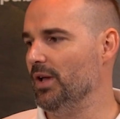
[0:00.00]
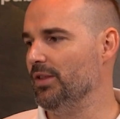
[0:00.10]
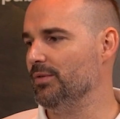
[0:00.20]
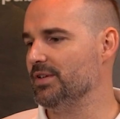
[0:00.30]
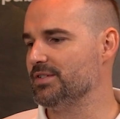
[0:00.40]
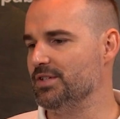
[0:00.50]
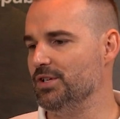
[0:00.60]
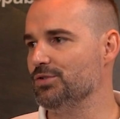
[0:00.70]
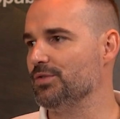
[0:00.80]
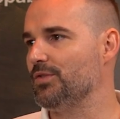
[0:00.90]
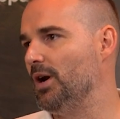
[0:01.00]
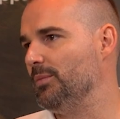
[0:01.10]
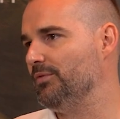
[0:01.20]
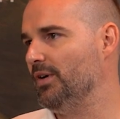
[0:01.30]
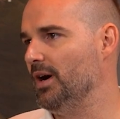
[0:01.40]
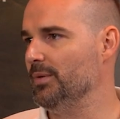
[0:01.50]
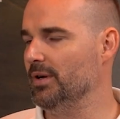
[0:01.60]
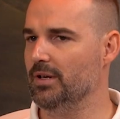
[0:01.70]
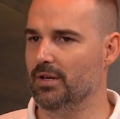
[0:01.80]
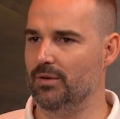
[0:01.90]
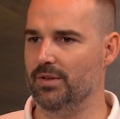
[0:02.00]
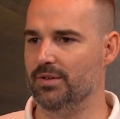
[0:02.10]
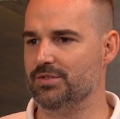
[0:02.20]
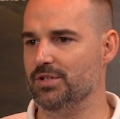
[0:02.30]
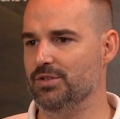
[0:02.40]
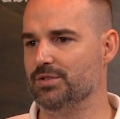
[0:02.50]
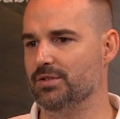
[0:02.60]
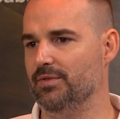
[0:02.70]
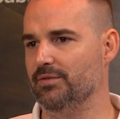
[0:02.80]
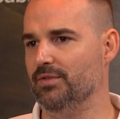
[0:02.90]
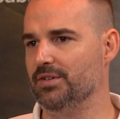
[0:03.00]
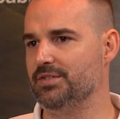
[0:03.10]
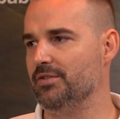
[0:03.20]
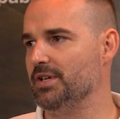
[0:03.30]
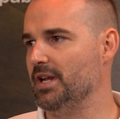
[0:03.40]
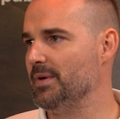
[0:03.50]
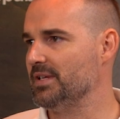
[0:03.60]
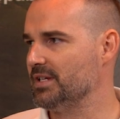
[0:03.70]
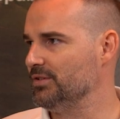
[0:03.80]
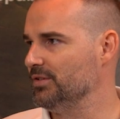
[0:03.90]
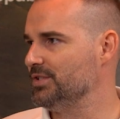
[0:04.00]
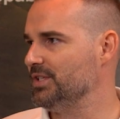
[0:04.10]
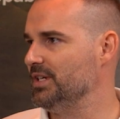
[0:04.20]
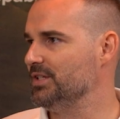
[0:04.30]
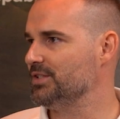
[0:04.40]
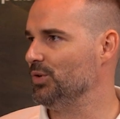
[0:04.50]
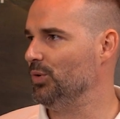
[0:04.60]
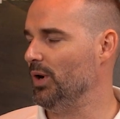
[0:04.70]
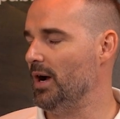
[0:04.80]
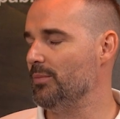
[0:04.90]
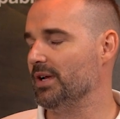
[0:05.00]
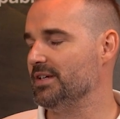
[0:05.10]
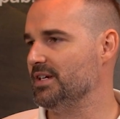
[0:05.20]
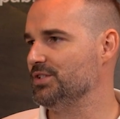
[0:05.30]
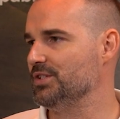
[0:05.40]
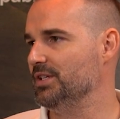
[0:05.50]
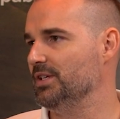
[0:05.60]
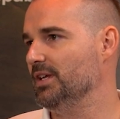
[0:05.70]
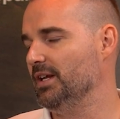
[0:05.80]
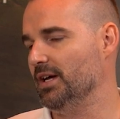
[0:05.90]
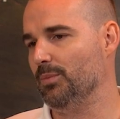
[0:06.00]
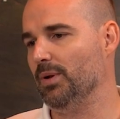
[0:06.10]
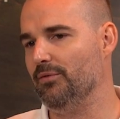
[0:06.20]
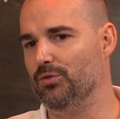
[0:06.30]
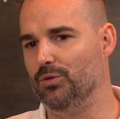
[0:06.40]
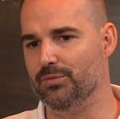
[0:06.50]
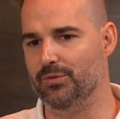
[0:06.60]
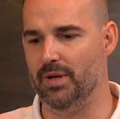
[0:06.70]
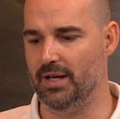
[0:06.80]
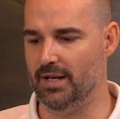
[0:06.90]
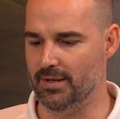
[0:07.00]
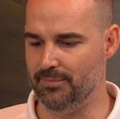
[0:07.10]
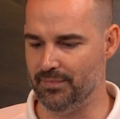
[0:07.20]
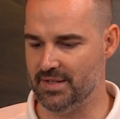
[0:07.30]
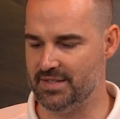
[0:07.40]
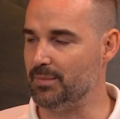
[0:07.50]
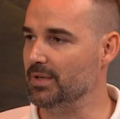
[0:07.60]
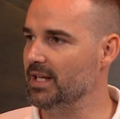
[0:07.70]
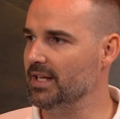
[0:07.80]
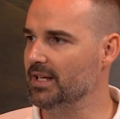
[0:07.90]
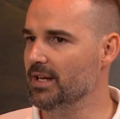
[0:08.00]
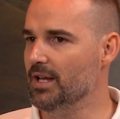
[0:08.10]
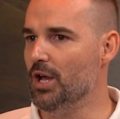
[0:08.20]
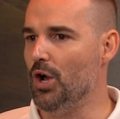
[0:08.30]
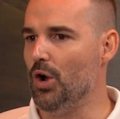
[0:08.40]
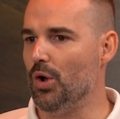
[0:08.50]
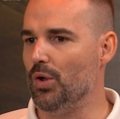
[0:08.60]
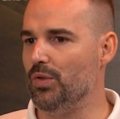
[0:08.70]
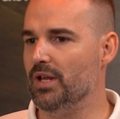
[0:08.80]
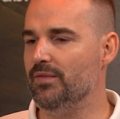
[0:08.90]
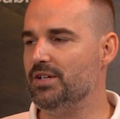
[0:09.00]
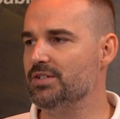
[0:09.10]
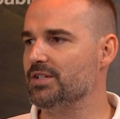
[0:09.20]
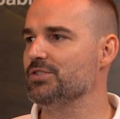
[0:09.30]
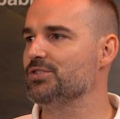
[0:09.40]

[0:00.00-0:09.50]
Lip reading: Whether it's the use of carbon fiber, whether it's the use of advanced aerodynamic technologies, more hybridization in our platforms being segment leading, the innovation doesn't